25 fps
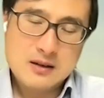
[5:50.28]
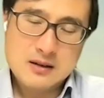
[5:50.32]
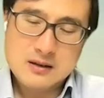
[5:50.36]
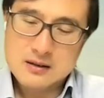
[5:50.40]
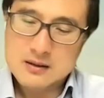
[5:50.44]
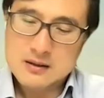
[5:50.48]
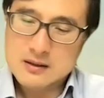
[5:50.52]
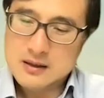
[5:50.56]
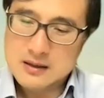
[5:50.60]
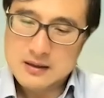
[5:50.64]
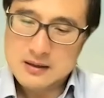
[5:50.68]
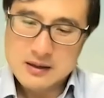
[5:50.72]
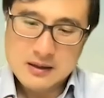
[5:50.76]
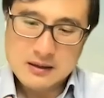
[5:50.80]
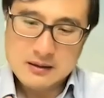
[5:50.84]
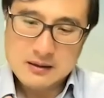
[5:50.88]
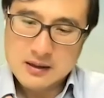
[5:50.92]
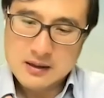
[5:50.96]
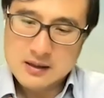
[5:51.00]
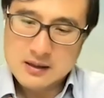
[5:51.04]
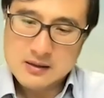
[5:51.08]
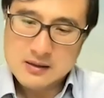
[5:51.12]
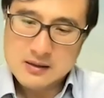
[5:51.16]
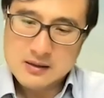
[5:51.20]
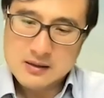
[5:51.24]
You know,
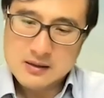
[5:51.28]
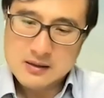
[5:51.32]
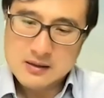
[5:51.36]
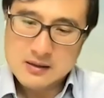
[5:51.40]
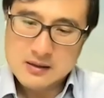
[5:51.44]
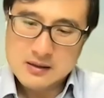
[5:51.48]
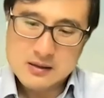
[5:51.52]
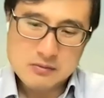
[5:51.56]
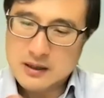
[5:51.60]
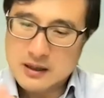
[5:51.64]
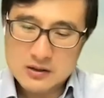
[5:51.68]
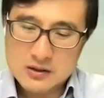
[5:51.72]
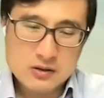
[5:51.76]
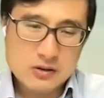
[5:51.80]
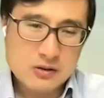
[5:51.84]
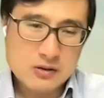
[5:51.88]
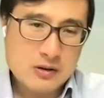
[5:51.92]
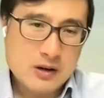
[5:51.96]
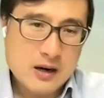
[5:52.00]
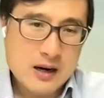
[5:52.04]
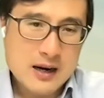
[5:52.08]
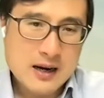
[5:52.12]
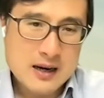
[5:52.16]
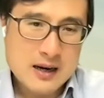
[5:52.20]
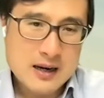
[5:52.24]
it's
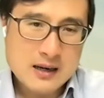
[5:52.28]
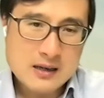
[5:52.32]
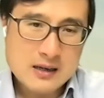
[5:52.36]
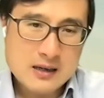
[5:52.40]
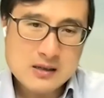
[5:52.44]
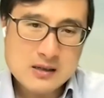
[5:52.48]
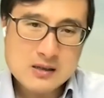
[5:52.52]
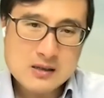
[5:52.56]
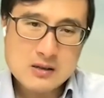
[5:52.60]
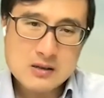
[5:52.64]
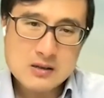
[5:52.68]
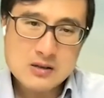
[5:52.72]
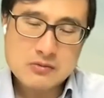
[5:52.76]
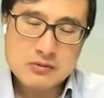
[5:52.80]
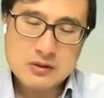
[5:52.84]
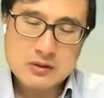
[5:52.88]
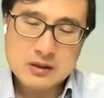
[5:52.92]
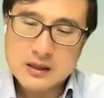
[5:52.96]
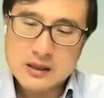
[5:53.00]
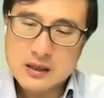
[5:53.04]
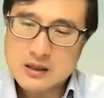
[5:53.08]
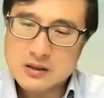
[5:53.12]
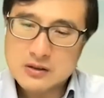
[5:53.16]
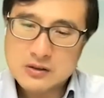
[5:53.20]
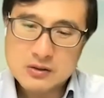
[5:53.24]
related to your eyes,
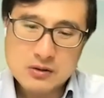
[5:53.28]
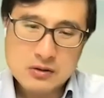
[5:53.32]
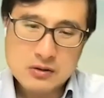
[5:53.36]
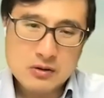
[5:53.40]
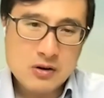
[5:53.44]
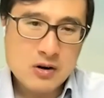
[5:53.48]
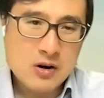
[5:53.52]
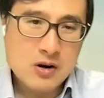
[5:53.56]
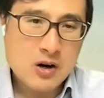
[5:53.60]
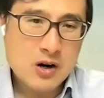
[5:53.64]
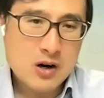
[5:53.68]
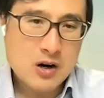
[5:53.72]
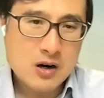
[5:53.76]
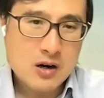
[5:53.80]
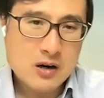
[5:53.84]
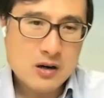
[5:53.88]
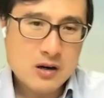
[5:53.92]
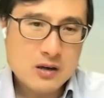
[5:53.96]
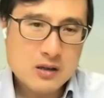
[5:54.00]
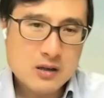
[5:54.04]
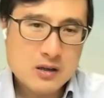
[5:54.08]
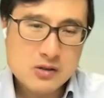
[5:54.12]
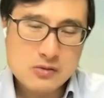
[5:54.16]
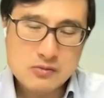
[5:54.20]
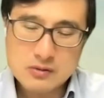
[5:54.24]
it's related to your
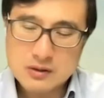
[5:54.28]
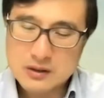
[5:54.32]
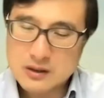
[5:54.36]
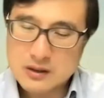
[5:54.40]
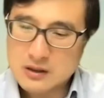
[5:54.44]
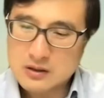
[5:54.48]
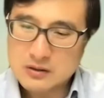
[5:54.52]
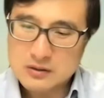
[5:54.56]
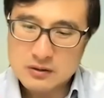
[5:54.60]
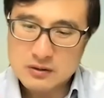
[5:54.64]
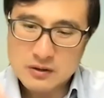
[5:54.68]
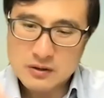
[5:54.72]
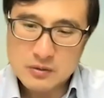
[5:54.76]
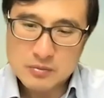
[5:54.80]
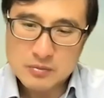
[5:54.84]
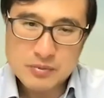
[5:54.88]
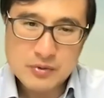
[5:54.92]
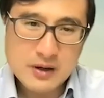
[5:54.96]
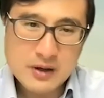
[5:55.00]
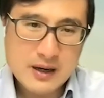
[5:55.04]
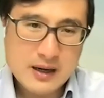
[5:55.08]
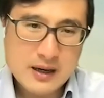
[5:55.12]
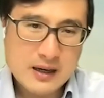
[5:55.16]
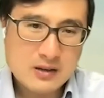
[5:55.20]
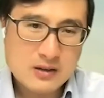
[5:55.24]
heart, it's related to your
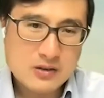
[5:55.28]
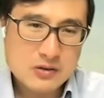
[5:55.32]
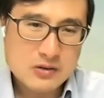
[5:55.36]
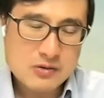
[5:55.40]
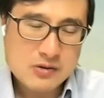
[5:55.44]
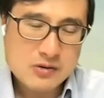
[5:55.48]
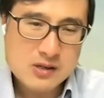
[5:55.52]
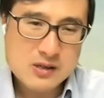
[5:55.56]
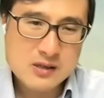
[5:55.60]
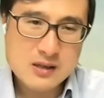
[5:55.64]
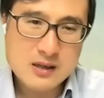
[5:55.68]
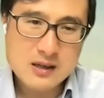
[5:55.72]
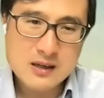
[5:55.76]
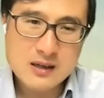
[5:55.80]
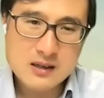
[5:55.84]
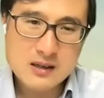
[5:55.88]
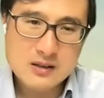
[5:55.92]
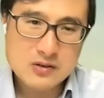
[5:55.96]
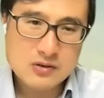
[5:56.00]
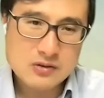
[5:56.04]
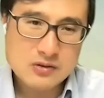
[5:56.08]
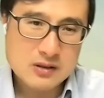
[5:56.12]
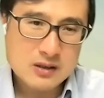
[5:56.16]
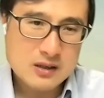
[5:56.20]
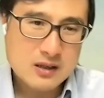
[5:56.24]
brain, your
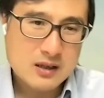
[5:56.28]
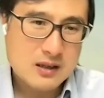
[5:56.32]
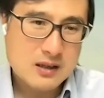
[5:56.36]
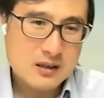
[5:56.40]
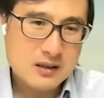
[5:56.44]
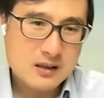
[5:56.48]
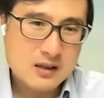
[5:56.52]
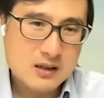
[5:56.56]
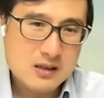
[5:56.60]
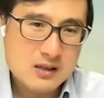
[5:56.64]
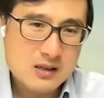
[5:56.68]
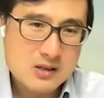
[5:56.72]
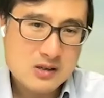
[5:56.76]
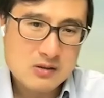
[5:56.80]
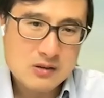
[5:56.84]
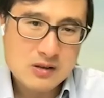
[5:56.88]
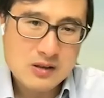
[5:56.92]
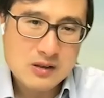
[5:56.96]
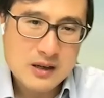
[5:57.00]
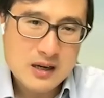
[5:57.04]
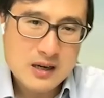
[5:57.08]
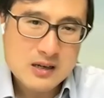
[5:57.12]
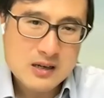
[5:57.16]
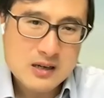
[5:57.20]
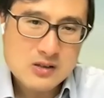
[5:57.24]
skin, your kidneys, your
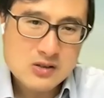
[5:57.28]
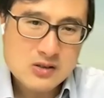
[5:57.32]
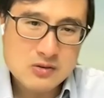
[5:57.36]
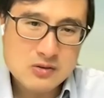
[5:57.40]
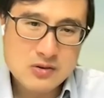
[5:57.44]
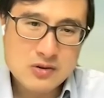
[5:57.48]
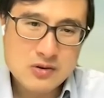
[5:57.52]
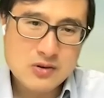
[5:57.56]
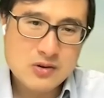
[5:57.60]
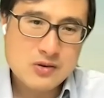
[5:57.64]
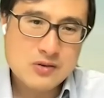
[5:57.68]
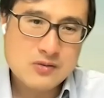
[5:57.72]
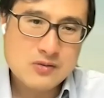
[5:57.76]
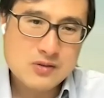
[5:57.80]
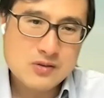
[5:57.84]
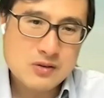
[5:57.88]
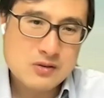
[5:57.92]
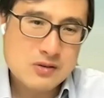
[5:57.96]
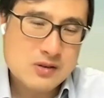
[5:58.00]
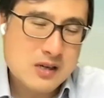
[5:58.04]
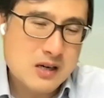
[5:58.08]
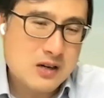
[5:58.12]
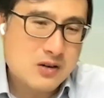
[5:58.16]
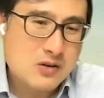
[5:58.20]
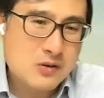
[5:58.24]
legs, your nerves,
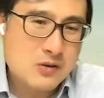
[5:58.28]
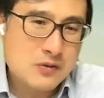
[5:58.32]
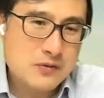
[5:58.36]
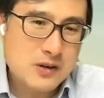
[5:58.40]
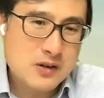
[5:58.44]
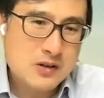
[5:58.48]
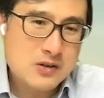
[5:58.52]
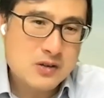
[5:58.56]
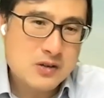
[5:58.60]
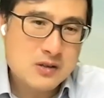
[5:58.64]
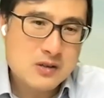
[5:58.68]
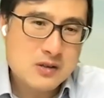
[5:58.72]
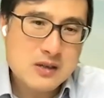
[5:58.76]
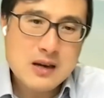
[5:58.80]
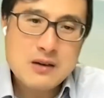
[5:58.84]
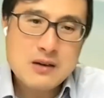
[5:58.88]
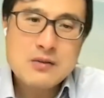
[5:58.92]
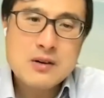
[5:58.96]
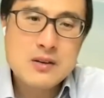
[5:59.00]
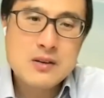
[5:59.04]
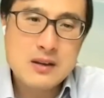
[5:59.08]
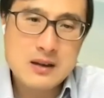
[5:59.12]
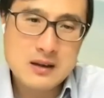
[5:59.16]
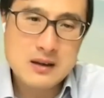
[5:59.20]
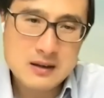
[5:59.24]
your sexual functions,
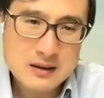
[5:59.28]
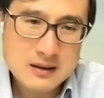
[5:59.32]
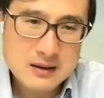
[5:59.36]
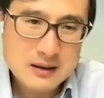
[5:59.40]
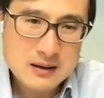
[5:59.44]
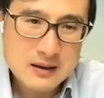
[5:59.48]
everything.